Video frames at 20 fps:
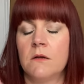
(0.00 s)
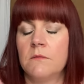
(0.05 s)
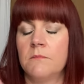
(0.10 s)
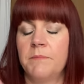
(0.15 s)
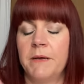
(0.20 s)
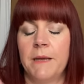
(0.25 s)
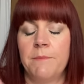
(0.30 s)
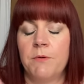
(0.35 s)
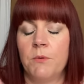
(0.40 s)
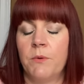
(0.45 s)

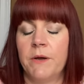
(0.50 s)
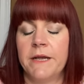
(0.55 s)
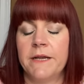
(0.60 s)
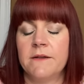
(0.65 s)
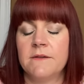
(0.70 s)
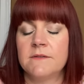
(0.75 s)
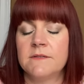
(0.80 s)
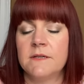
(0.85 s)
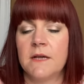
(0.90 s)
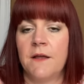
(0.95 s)

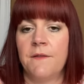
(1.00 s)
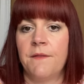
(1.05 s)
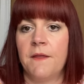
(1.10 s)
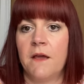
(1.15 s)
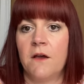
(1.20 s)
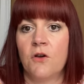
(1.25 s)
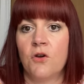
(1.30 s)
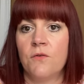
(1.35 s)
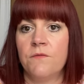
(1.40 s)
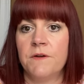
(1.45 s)
paperweights, and they
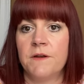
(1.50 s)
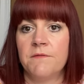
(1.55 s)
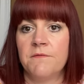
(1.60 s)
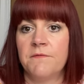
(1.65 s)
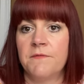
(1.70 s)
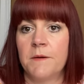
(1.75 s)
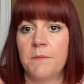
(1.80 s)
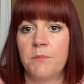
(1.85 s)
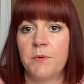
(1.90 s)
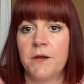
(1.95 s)
are covered in
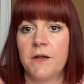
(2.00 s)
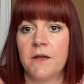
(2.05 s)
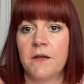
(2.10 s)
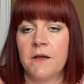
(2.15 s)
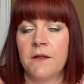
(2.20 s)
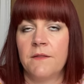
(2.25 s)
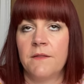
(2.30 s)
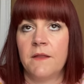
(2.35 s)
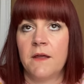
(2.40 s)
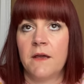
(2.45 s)
fabric
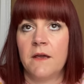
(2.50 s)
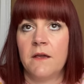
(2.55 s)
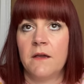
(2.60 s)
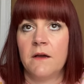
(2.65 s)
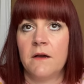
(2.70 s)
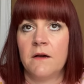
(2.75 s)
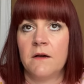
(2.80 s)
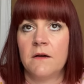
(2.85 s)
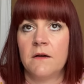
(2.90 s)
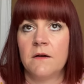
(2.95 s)
and they
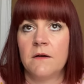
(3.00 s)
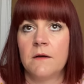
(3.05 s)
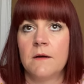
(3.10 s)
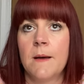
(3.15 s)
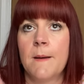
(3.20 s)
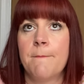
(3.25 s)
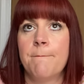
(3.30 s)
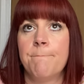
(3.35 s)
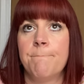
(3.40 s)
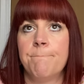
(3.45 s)
are
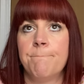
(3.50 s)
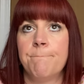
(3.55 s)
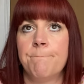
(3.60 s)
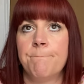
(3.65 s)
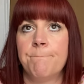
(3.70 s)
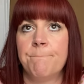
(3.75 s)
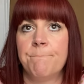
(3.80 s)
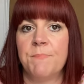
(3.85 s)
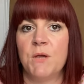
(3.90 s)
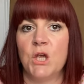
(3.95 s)

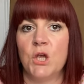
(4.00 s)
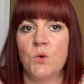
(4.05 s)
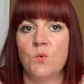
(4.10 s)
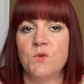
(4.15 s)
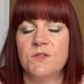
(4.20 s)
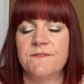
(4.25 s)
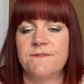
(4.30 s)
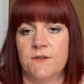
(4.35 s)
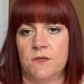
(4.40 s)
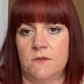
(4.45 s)

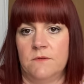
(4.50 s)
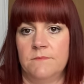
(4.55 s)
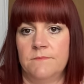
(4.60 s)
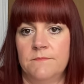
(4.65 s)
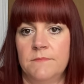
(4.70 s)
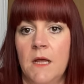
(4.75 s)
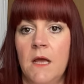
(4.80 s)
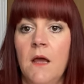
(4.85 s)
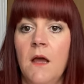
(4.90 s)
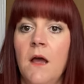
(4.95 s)
beautiful.
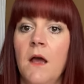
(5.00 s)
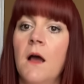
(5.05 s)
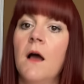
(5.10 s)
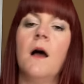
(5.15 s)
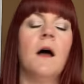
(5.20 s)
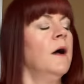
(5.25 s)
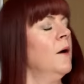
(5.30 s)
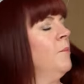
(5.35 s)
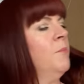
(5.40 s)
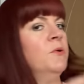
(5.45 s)

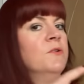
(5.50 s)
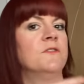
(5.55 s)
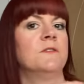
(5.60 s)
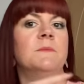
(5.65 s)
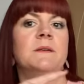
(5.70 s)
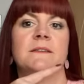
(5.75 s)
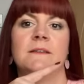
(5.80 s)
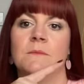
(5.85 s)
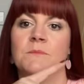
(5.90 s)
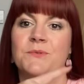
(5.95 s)
I'll put some
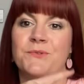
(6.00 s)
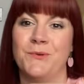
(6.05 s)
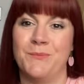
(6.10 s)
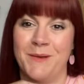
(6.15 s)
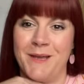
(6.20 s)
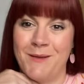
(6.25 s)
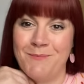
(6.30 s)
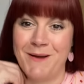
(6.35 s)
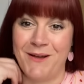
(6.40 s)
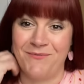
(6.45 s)
examples up
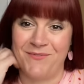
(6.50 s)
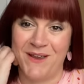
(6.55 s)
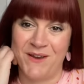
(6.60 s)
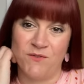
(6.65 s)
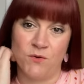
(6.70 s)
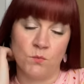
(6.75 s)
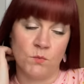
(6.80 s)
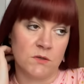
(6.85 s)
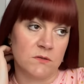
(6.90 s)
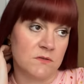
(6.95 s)
here, my
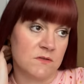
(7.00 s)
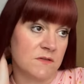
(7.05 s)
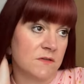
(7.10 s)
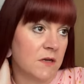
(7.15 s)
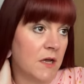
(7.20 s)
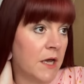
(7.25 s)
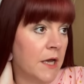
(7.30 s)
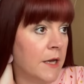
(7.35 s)
favourite ones.